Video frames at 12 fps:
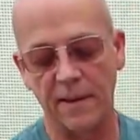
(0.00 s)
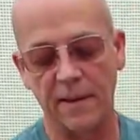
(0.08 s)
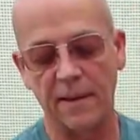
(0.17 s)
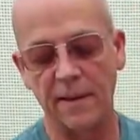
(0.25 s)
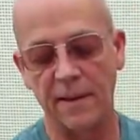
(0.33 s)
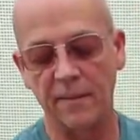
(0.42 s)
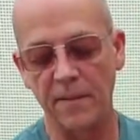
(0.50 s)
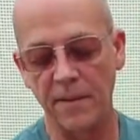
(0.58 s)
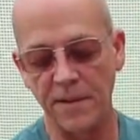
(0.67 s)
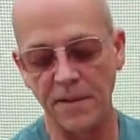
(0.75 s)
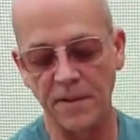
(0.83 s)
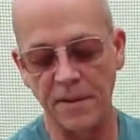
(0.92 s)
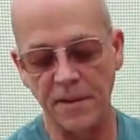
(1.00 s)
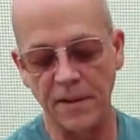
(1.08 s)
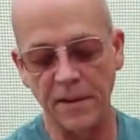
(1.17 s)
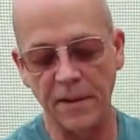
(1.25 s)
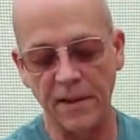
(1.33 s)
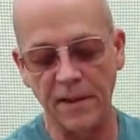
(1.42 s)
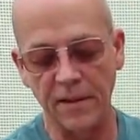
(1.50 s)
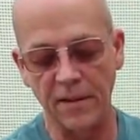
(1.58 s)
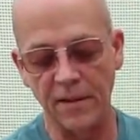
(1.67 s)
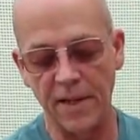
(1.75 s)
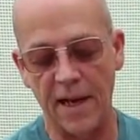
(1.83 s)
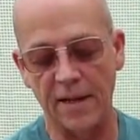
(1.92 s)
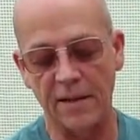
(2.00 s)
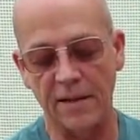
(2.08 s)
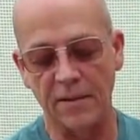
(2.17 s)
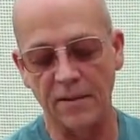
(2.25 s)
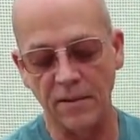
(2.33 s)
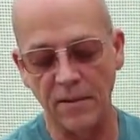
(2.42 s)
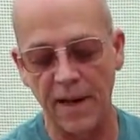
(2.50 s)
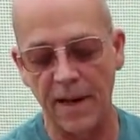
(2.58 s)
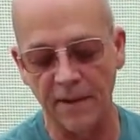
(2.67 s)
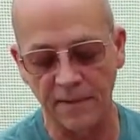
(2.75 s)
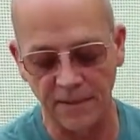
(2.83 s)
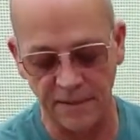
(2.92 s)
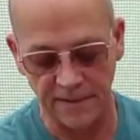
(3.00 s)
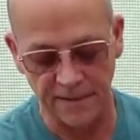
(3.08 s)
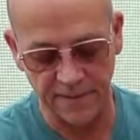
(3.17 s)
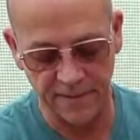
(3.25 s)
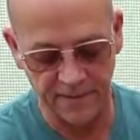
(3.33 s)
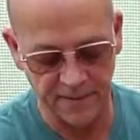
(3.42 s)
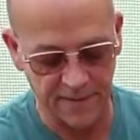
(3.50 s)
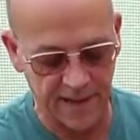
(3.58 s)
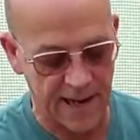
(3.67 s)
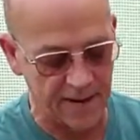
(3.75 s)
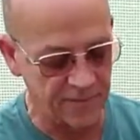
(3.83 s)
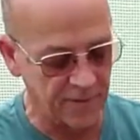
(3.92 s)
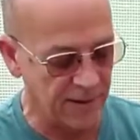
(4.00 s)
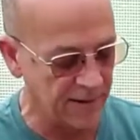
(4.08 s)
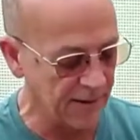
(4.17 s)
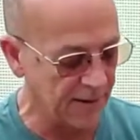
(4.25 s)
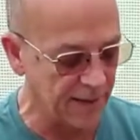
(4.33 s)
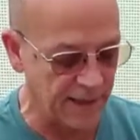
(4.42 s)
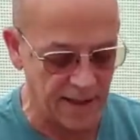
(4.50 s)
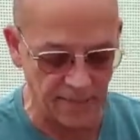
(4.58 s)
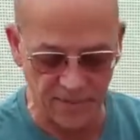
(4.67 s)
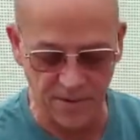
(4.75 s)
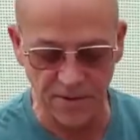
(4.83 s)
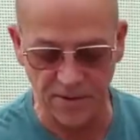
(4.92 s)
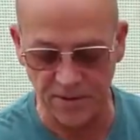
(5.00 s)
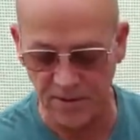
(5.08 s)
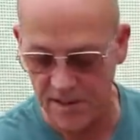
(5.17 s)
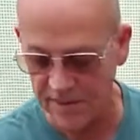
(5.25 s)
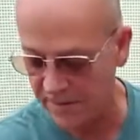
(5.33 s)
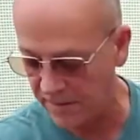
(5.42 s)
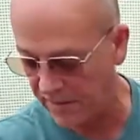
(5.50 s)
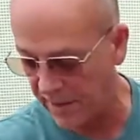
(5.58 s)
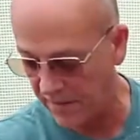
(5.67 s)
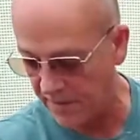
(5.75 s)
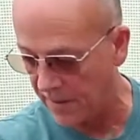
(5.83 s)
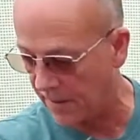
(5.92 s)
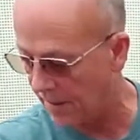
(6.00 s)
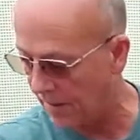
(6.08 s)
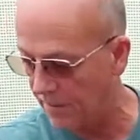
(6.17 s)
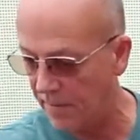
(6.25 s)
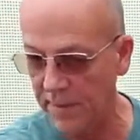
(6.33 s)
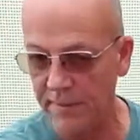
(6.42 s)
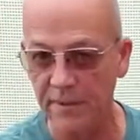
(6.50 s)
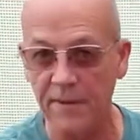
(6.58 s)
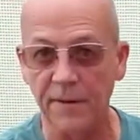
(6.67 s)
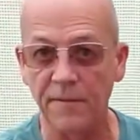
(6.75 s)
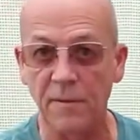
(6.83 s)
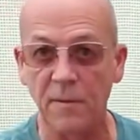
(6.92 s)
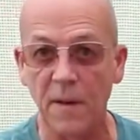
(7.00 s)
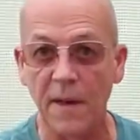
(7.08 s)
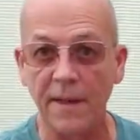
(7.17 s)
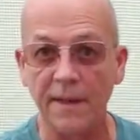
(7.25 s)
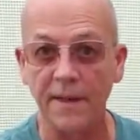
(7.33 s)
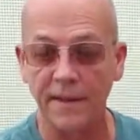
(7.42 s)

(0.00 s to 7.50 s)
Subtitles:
And then what you see here is actually grew out of it after I did that. I was just trying to do that one a little bit of a different way.